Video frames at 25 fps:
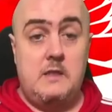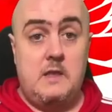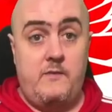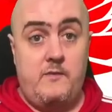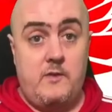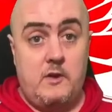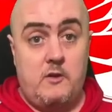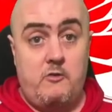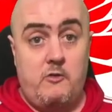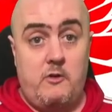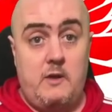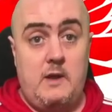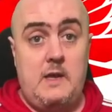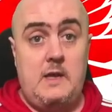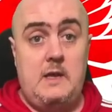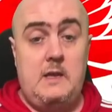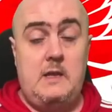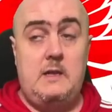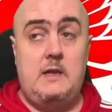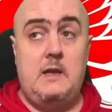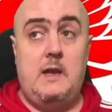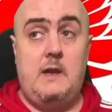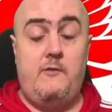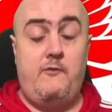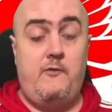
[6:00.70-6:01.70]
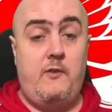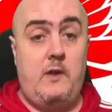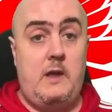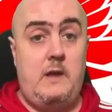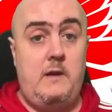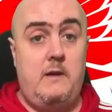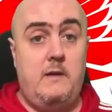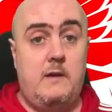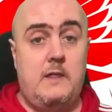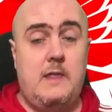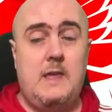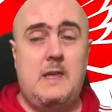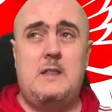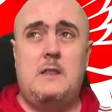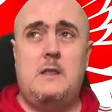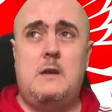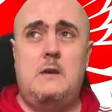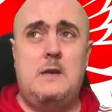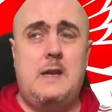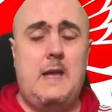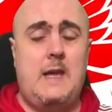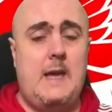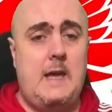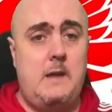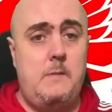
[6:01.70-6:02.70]
They've agreed a fee, I think
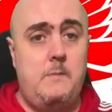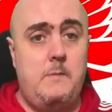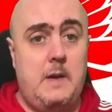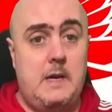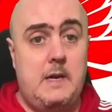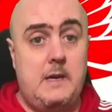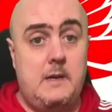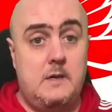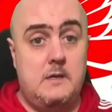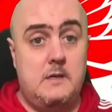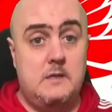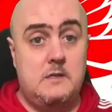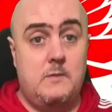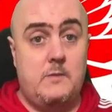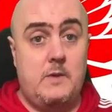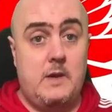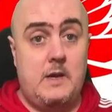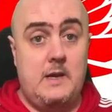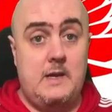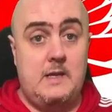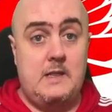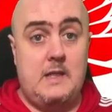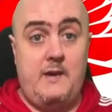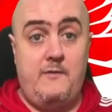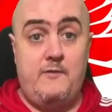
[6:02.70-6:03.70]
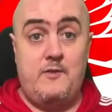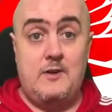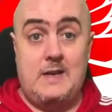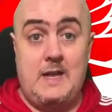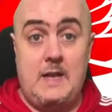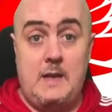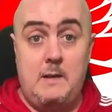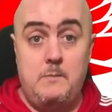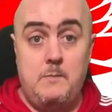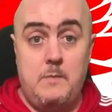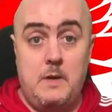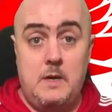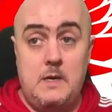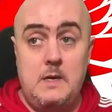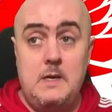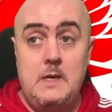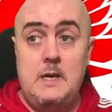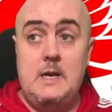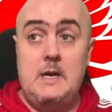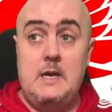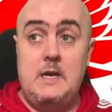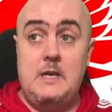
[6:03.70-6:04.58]
38 million or something like that for Timber.